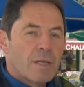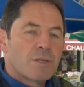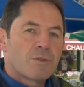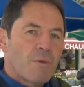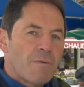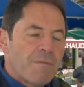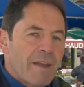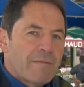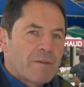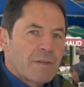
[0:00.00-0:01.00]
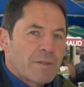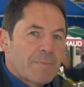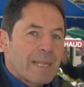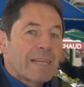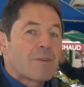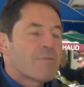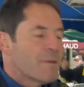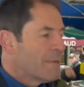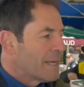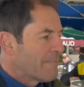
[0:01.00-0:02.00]
strong flavors but
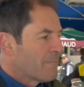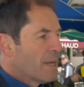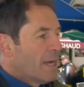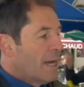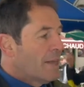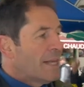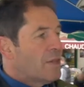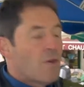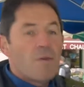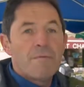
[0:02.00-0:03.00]
creamy. And then a